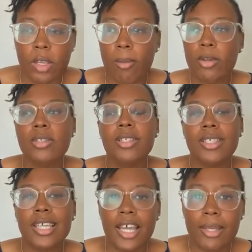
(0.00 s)
Most of
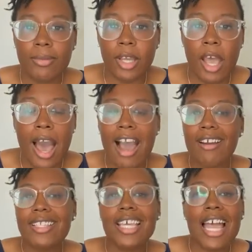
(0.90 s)
the time,
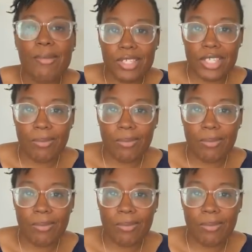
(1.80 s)
our time is